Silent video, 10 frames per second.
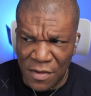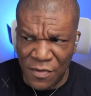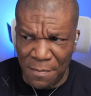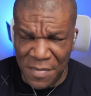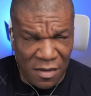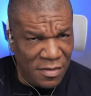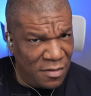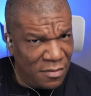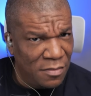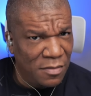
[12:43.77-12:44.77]
the
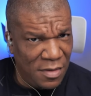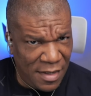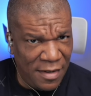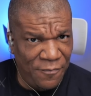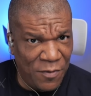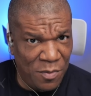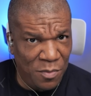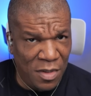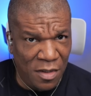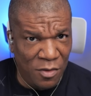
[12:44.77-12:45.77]
Milton kid
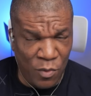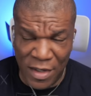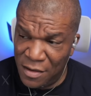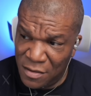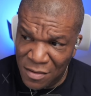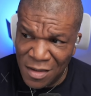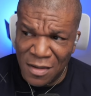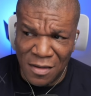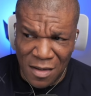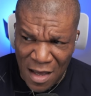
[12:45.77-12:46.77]
from New England,
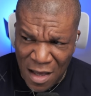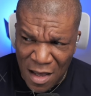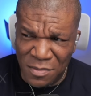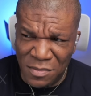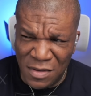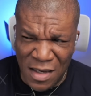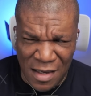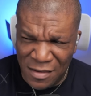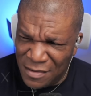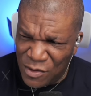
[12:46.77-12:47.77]

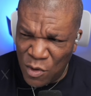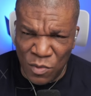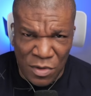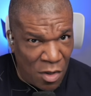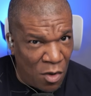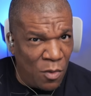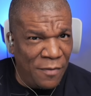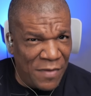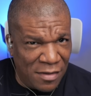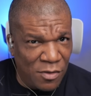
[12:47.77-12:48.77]
I just don't know
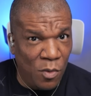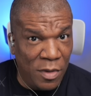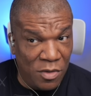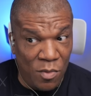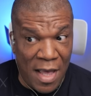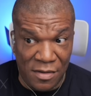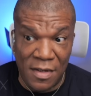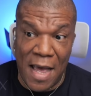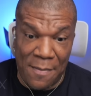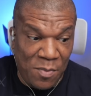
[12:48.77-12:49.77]
if that's going to
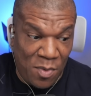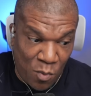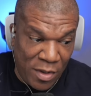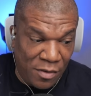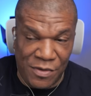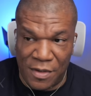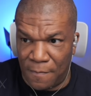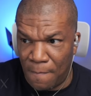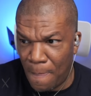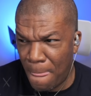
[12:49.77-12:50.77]
actually happen, but we'll see.
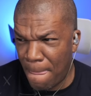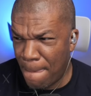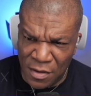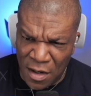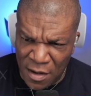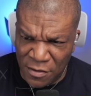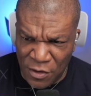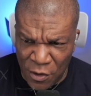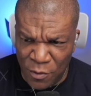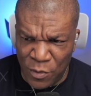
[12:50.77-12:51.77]
The
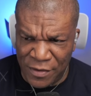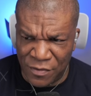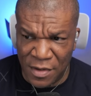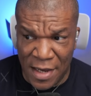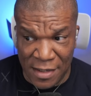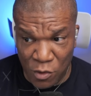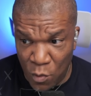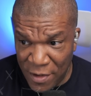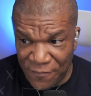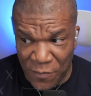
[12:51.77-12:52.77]
third reason, at
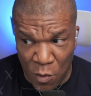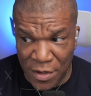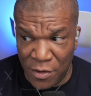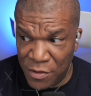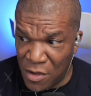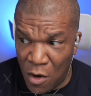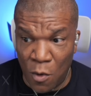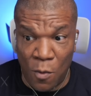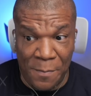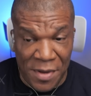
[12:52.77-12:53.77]
24 years
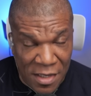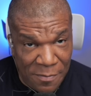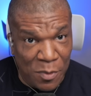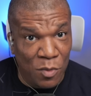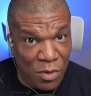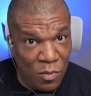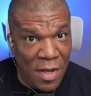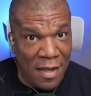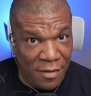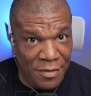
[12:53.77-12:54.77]
old, people do
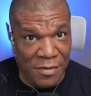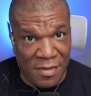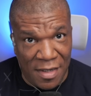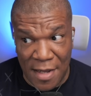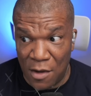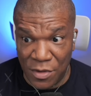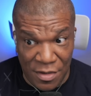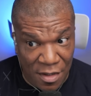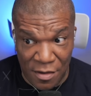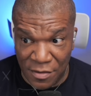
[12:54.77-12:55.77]
not understand how
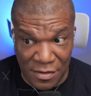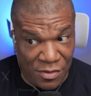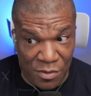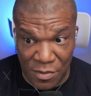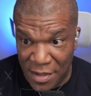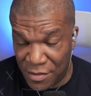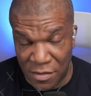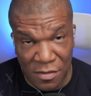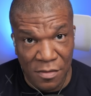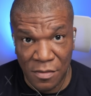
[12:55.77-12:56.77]
young this dude
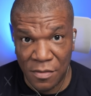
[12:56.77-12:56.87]
is.